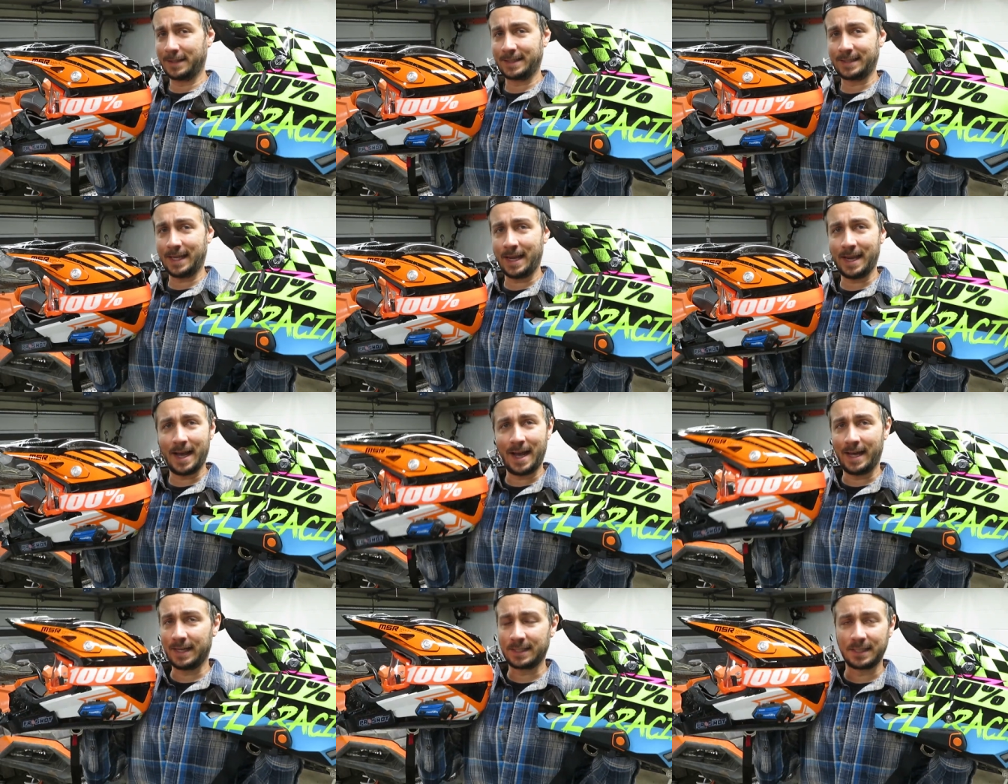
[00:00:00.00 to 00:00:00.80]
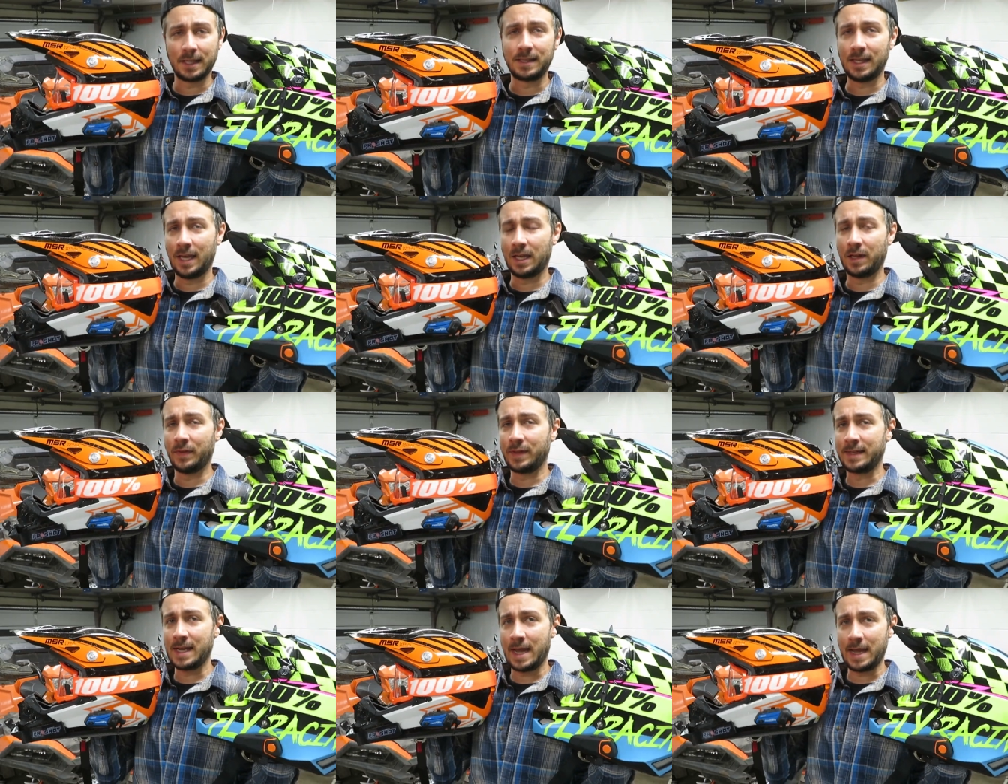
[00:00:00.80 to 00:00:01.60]
to say, honestly, at the end
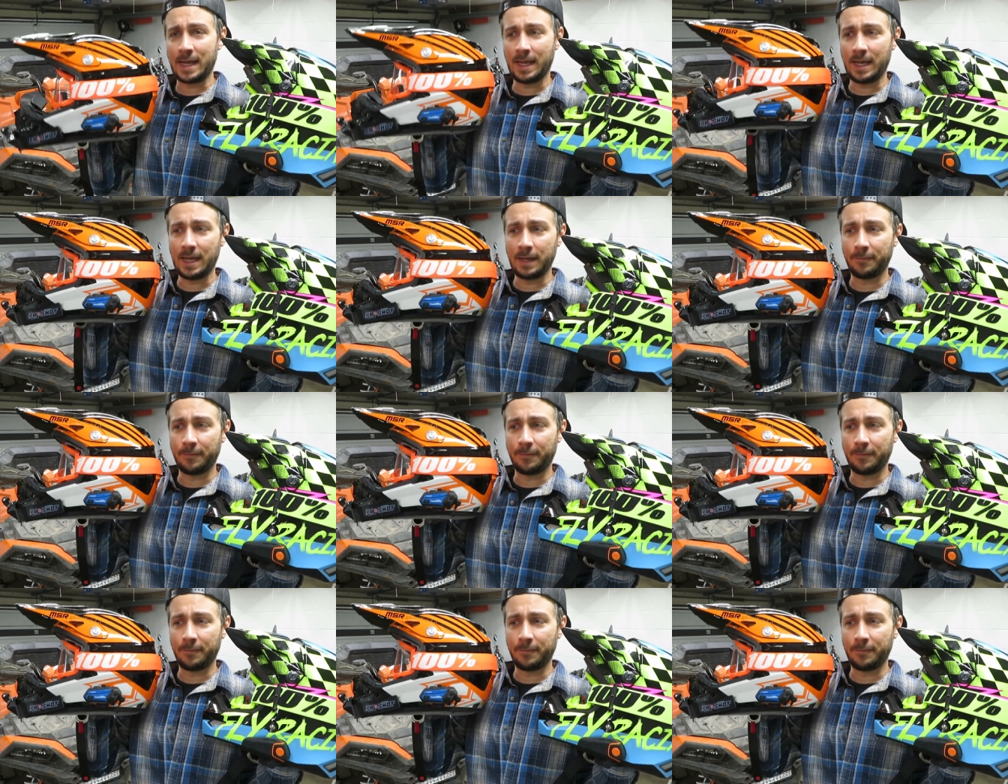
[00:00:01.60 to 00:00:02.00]
of the day,